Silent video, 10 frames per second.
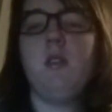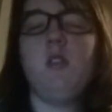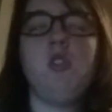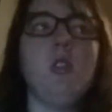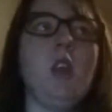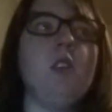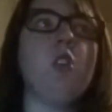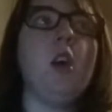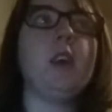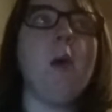During that
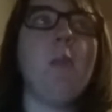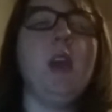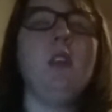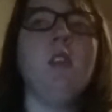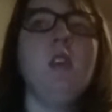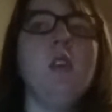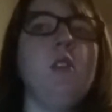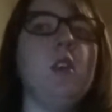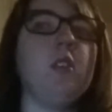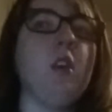entire campaign,
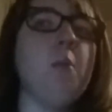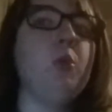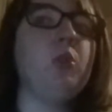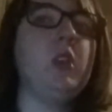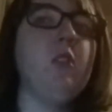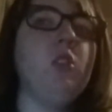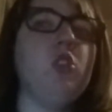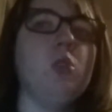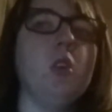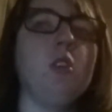the examples given
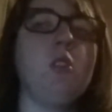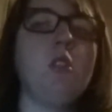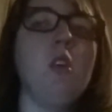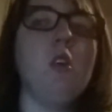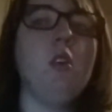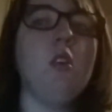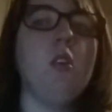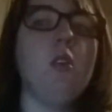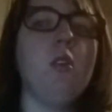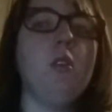to us
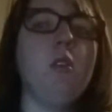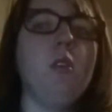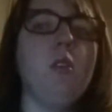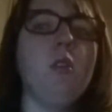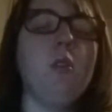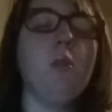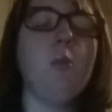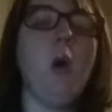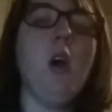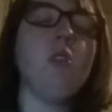
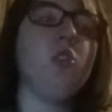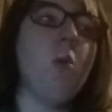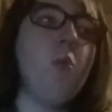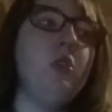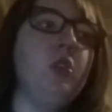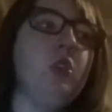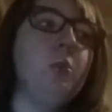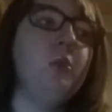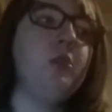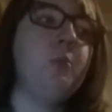were of someone who
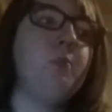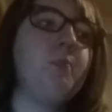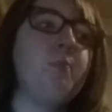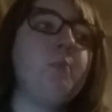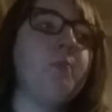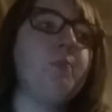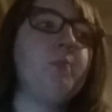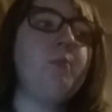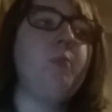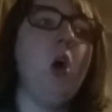was
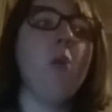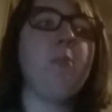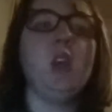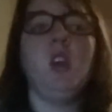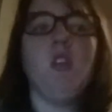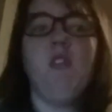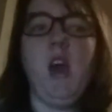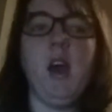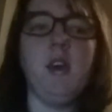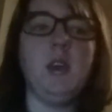being unfair.